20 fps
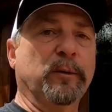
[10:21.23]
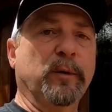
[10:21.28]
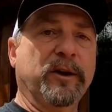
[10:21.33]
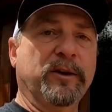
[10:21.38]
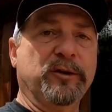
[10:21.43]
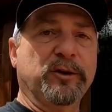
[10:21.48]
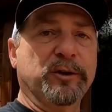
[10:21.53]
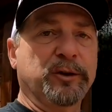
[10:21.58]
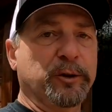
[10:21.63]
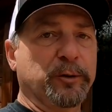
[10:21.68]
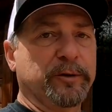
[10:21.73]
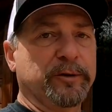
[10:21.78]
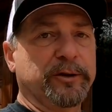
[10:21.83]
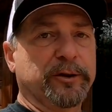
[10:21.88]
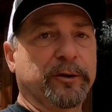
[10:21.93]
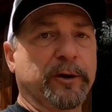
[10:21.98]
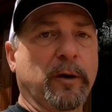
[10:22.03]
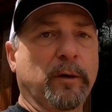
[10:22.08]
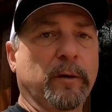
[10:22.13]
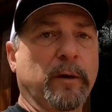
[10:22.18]
whether you're doing
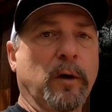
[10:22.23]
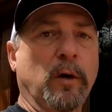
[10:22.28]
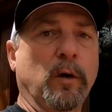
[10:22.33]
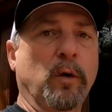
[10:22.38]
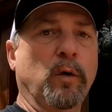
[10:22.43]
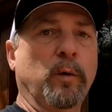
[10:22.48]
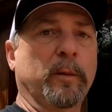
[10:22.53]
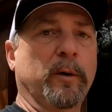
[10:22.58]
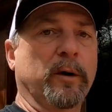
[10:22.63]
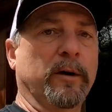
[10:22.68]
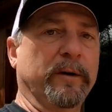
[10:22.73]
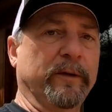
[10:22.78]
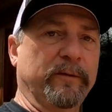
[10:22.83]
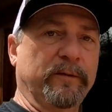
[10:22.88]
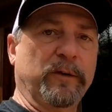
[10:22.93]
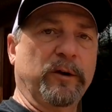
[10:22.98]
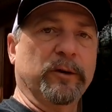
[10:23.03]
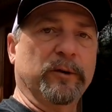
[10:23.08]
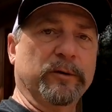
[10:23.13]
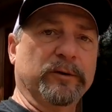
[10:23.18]
your own home or
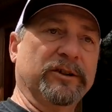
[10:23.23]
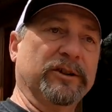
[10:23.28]
if you're